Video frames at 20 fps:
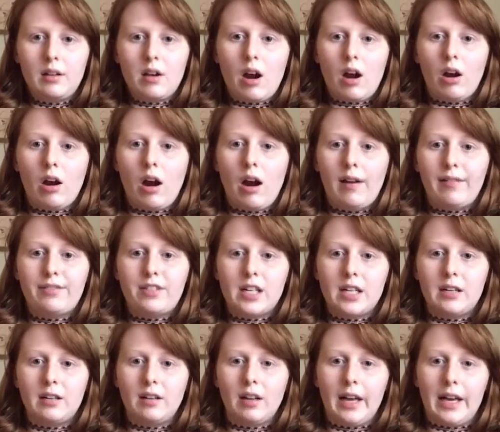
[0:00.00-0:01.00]
are
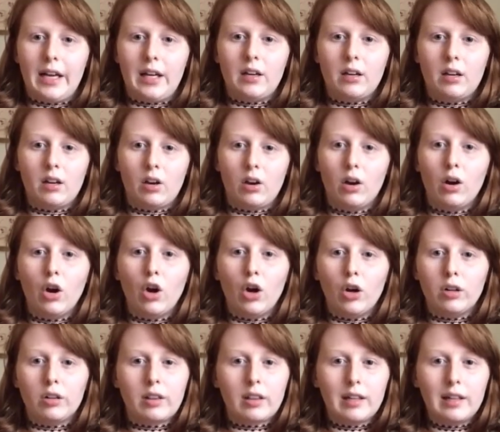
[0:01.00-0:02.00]
often like
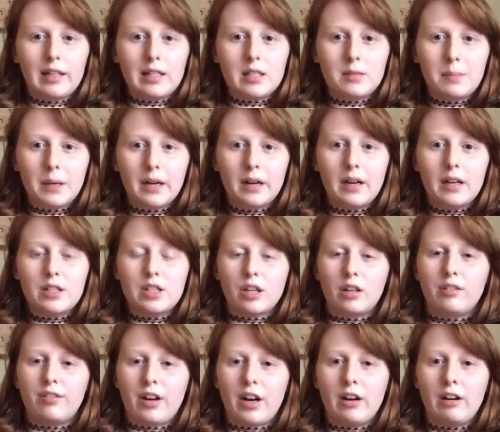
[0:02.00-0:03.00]
earthly spirits,
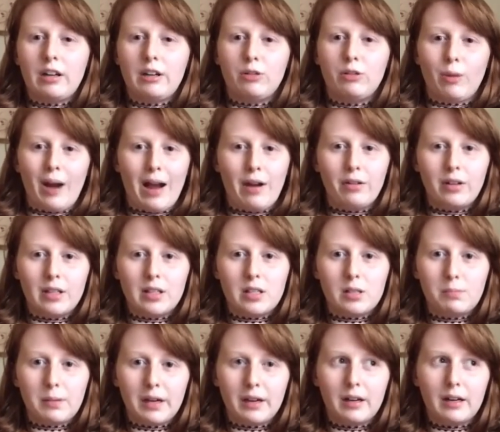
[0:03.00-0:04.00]
or very grounded
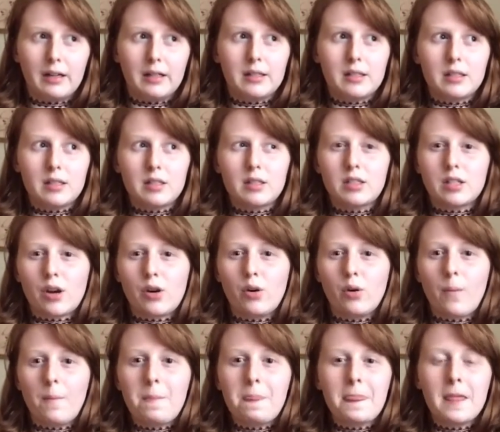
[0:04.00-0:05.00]
spirits. So
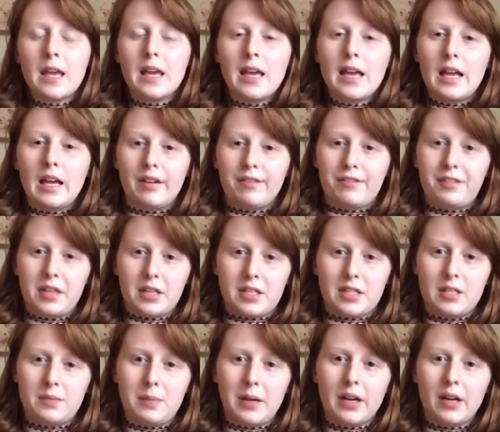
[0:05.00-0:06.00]
if this
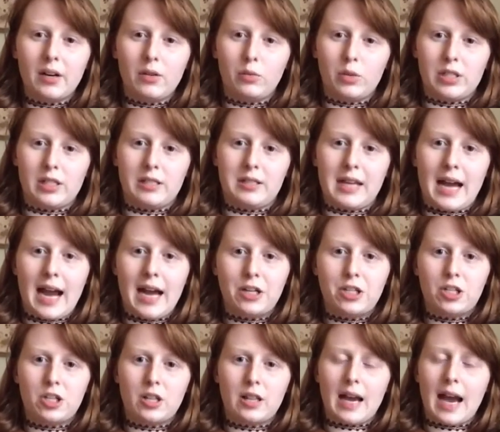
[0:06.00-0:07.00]
spirit was
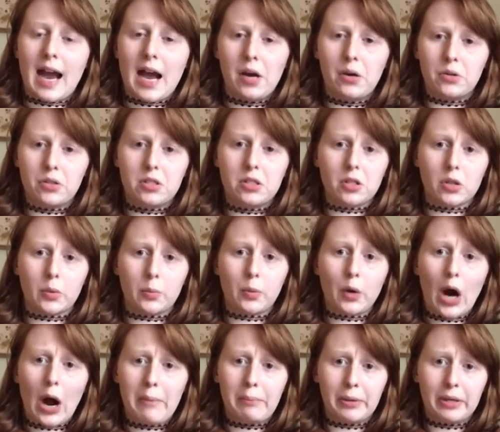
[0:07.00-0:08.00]
attached to the house or the
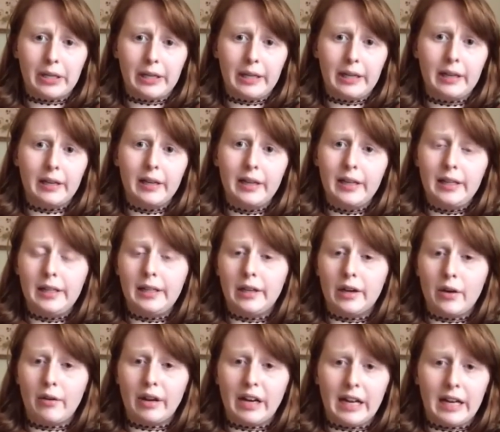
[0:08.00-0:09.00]
property,
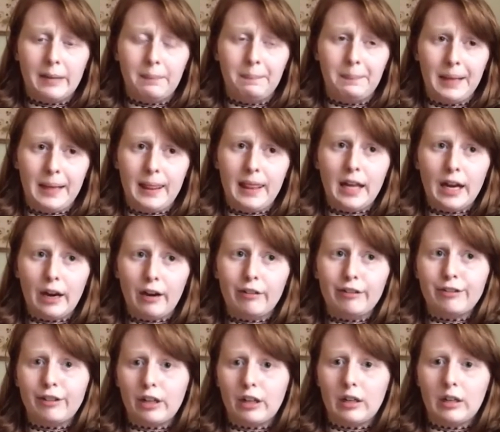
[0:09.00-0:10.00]
and had been there
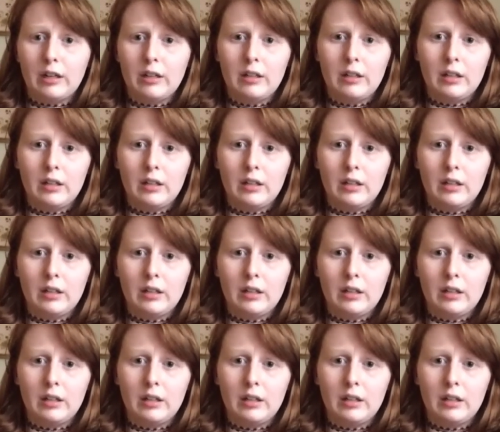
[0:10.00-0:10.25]
for,